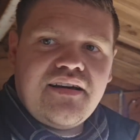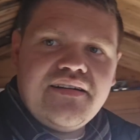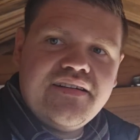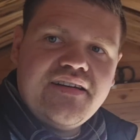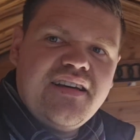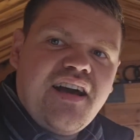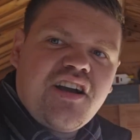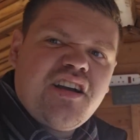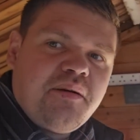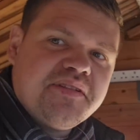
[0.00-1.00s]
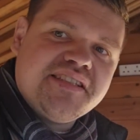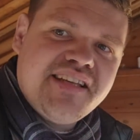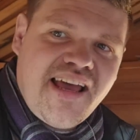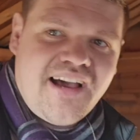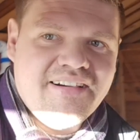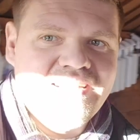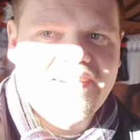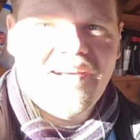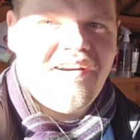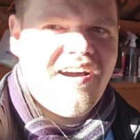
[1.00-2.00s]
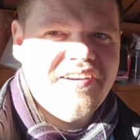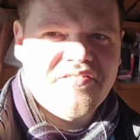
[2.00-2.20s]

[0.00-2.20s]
You can come and sit out here and hide